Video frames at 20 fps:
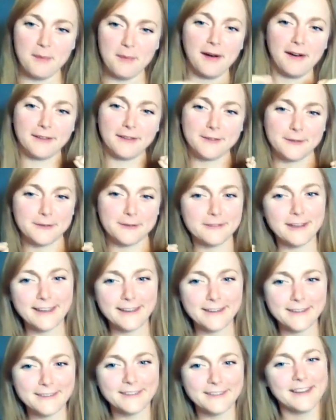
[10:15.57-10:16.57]
pass or
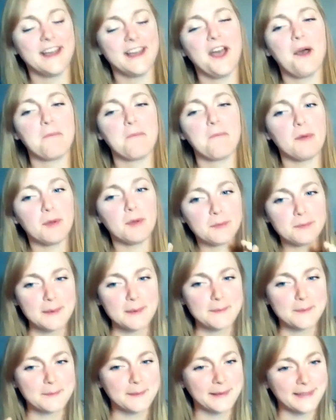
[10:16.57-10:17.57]
fail. Most
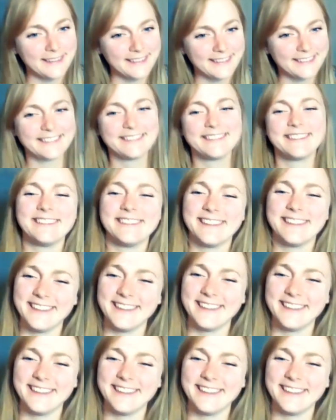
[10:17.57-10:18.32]
people pass.